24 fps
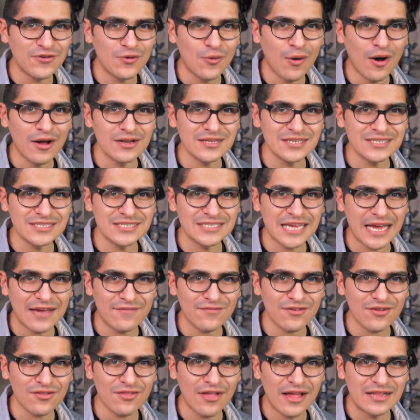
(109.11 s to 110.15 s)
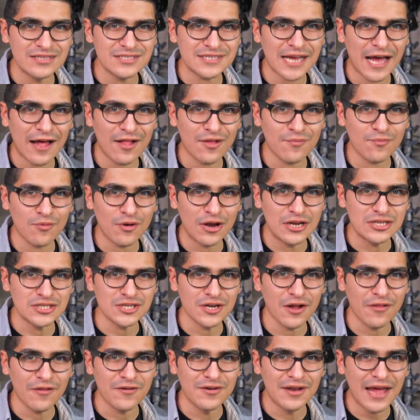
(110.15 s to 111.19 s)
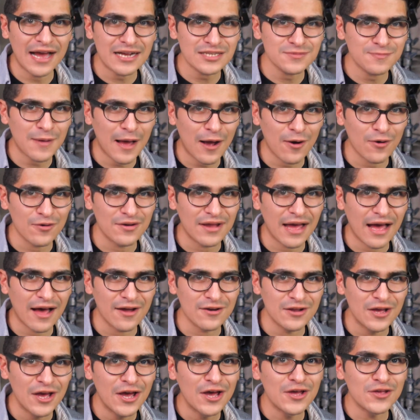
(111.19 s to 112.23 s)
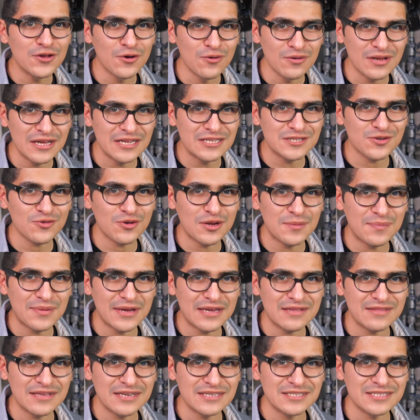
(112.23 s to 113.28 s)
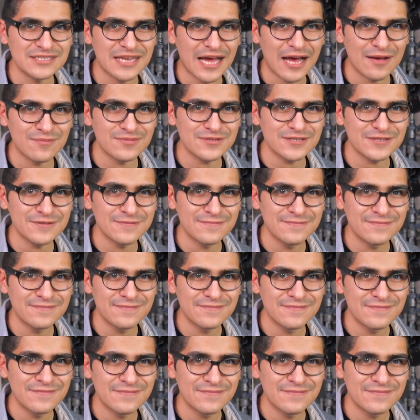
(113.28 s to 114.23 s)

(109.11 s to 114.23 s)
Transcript: If you want to save the lens calibration on the next power down, you'll need to repeat these steps.